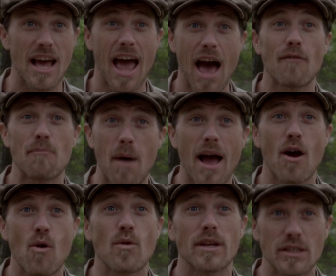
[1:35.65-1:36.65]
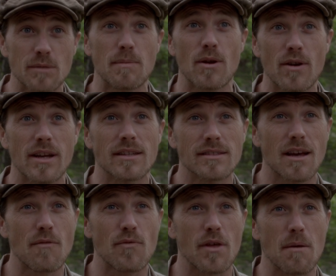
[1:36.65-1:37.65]
have my own experience
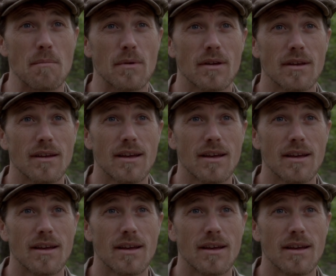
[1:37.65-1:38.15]
of them,